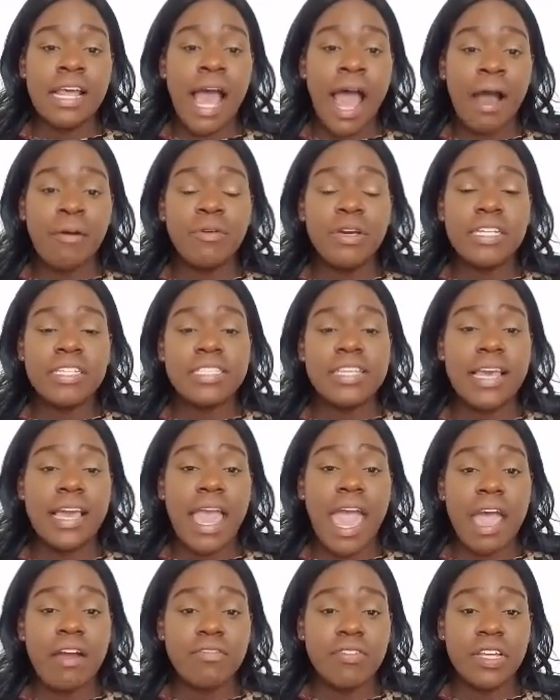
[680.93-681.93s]
I wouldn't
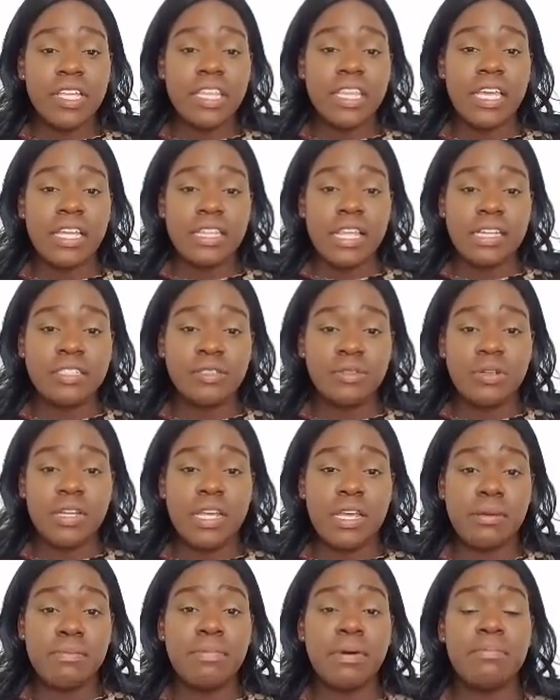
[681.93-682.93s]
say everything that you
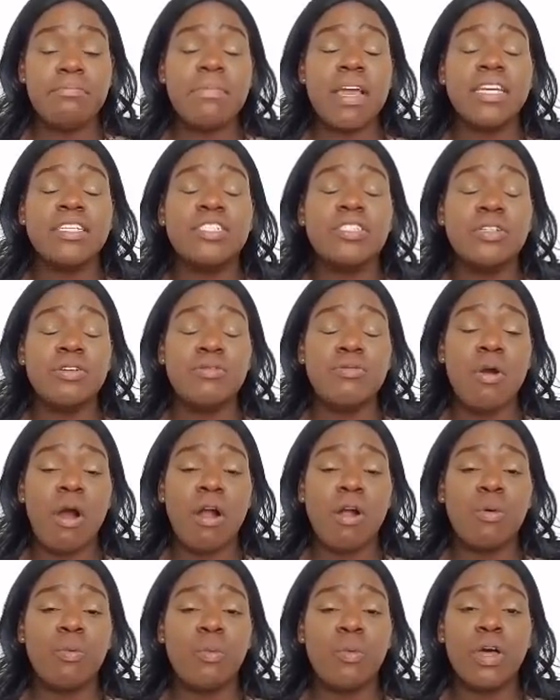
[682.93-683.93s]
need, but make sure you
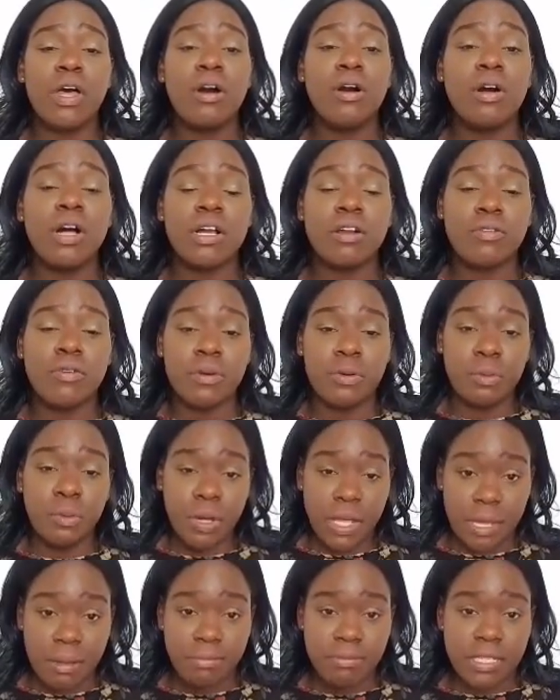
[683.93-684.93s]
are well
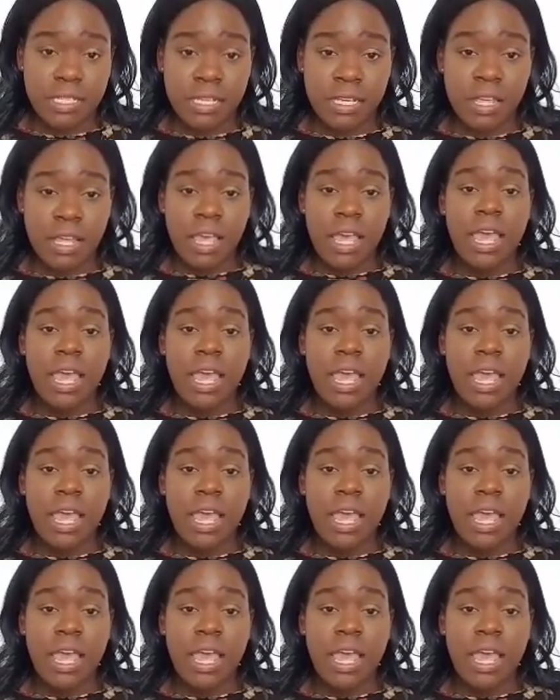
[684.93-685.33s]
equipped